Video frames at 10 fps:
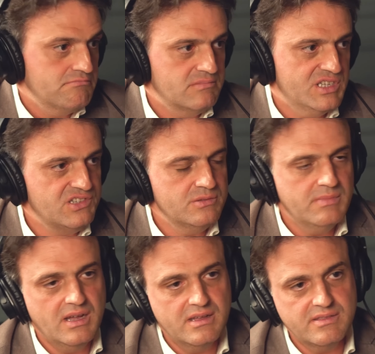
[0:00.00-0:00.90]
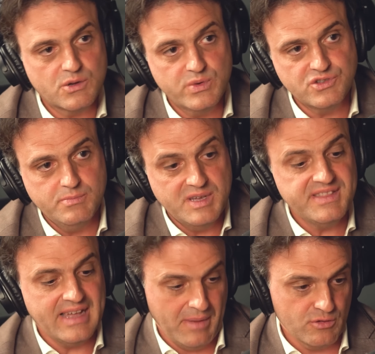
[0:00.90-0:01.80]
This is my, the question. Maybe
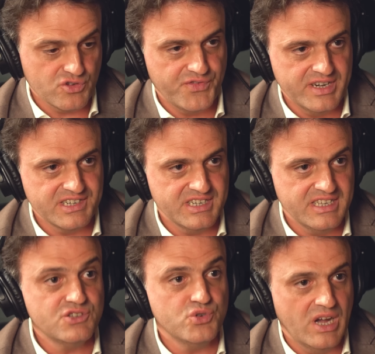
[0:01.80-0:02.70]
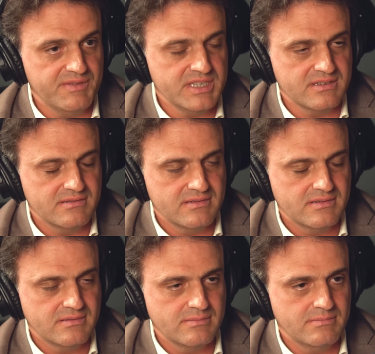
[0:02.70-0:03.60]
the amount of energy needed, you have it,
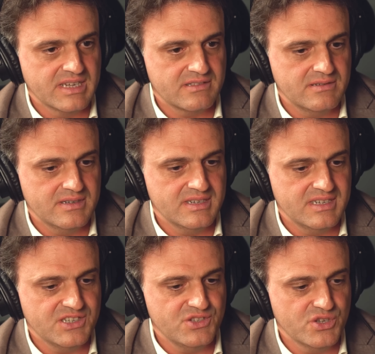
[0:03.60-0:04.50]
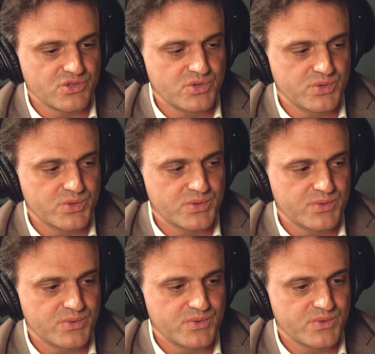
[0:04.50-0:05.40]
but uh, it's not, the
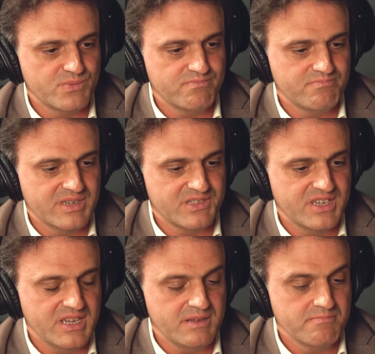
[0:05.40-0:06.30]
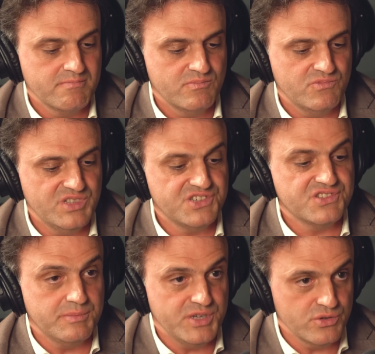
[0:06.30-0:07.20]
let's say,
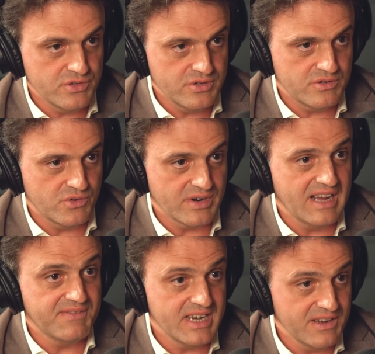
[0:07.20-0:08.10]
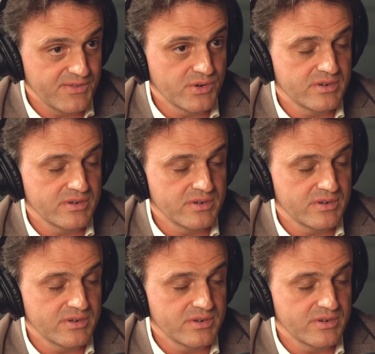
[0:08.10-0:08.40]
distribute or available